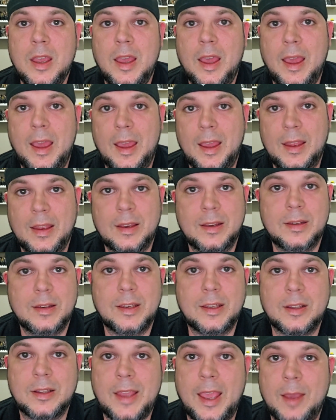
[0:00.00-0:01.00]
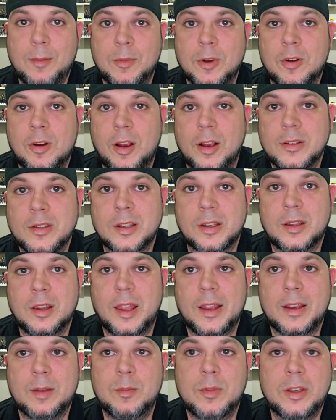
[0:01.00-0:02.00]
and he came across looking
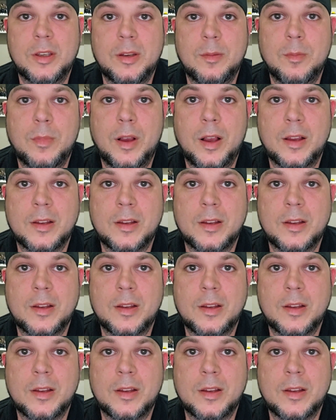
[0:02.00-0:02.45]
like $1 million.